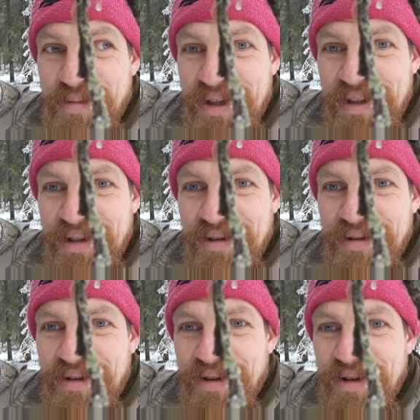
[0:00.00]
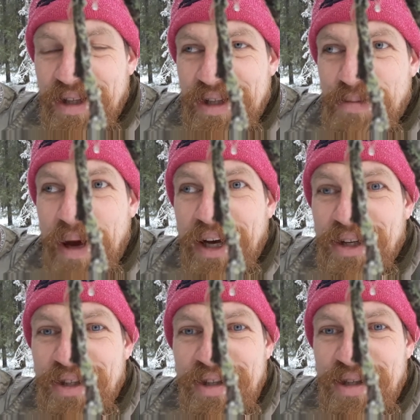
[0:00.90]
been, that is
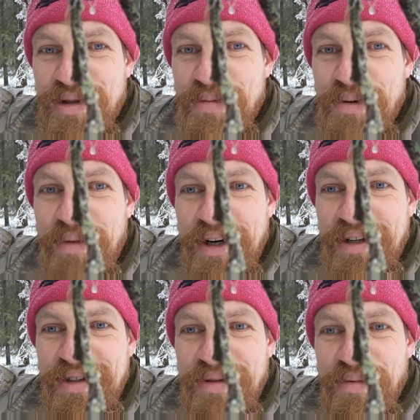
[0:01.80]
packaged in the supermarket.